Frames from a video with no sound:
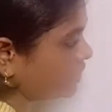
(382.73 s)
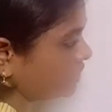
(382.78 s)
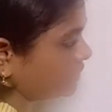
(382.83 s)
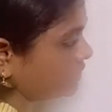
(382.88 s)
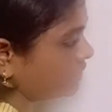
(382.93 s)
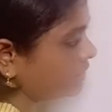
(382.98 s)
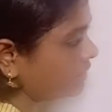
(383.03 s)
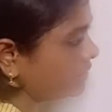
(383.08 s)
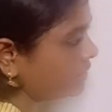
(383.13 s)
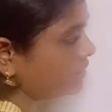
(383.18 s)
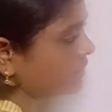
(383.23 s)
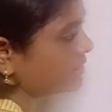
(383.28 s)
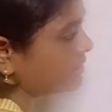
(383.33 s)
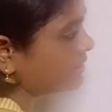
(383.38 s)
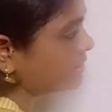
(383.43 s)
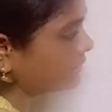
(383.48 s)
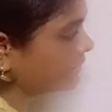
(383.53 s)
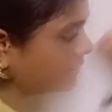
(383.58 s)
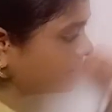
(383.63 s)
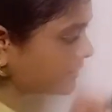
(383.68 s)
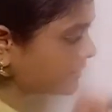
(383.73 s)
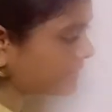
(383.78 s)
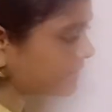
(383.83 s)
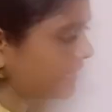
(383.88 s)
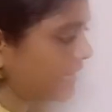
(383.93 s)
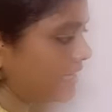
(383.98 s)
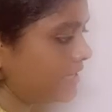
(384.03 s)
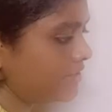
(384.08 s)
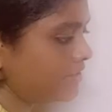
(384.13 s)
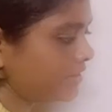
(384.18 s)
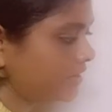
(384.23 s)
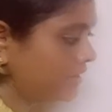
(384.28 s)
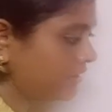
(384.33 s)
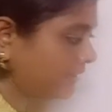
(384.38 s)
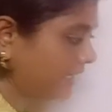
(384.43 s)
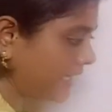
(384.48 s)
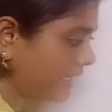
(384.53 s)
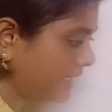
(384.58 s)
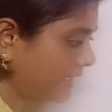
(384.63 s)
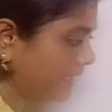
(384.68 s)
the central
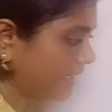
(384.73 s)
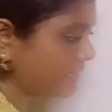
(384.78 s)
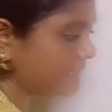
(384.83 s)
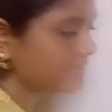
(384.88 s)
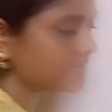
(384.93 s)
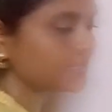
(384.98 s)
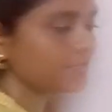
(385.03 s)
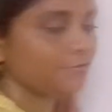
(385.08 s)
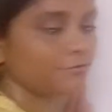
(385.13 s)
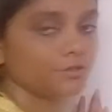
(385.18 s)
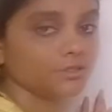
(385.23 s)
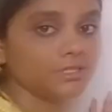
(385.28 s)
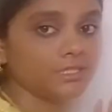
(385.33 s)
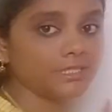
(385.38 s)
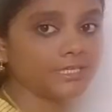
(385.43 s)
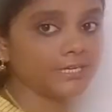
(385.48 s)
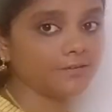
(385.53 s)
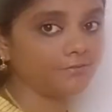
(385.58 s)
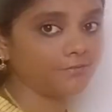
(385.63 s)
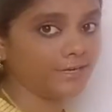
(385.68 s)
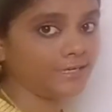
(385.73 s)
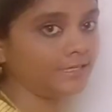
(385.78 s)
tendency for the given